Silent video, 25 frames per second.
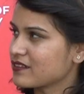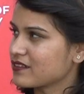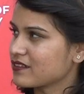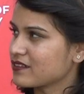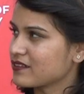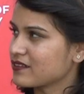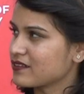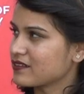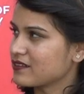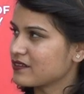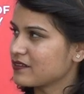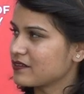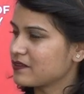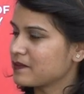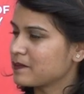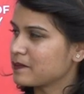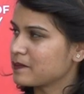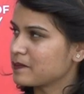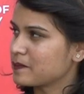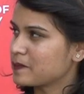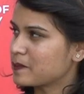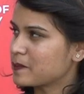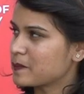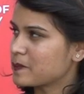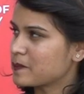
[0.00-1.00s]

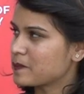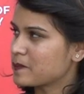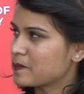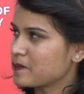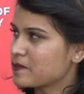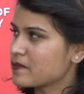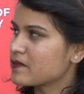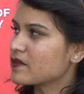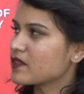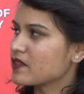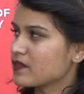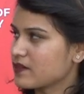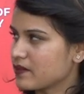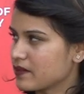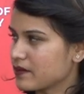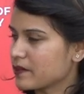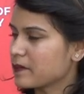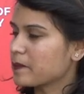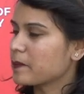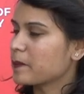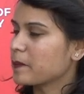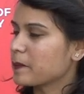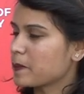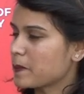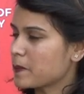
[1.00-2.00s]

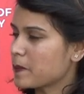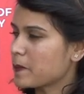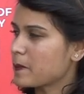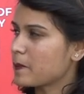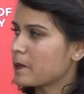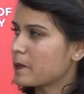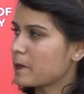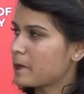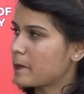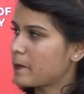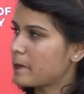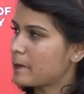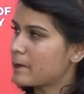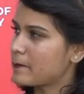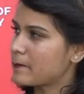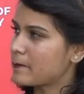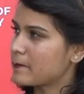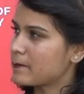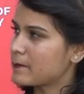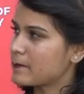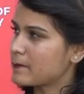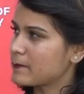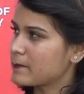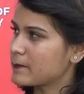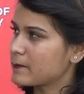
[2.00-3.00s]

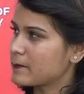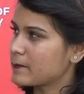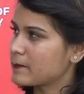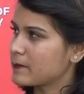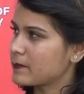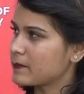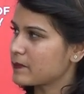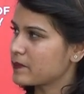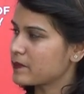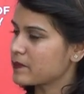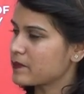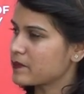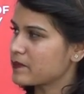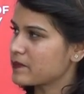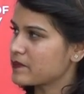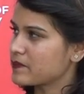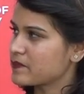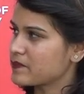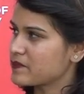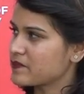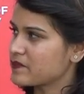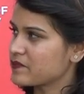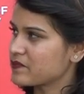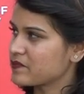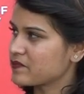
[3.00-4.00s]

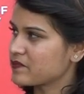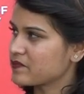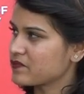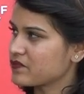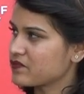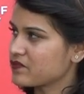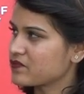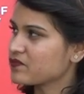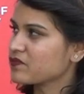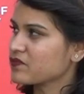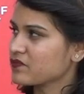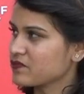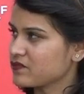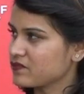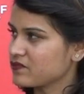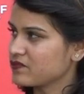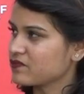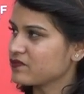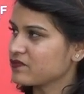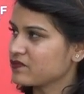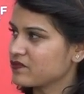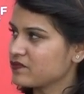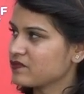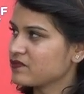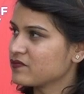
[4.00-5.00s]

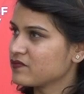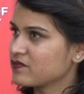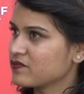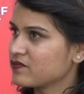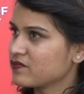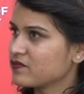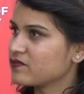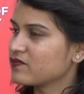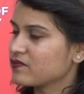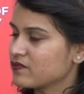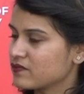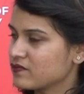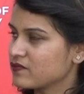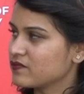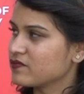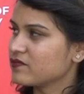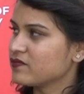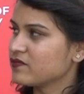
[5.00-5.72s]
[no speech]